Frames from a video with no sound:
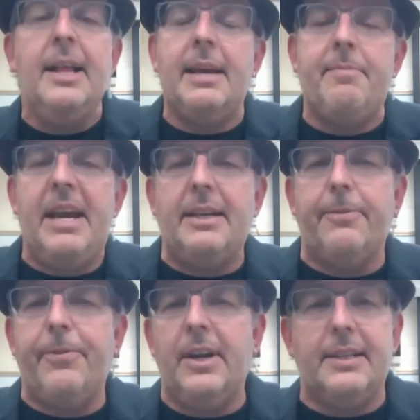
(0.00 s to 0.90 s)
They make
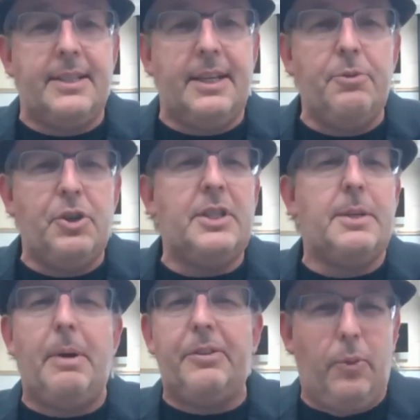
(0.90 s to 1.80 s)
different assumptions
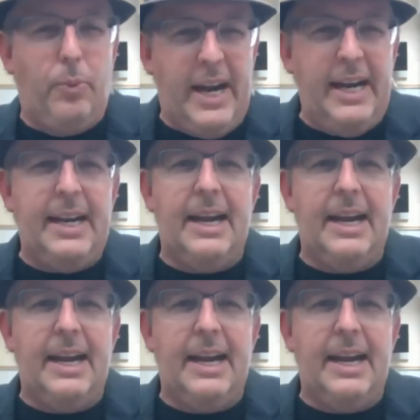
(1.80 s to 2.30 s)
about the rate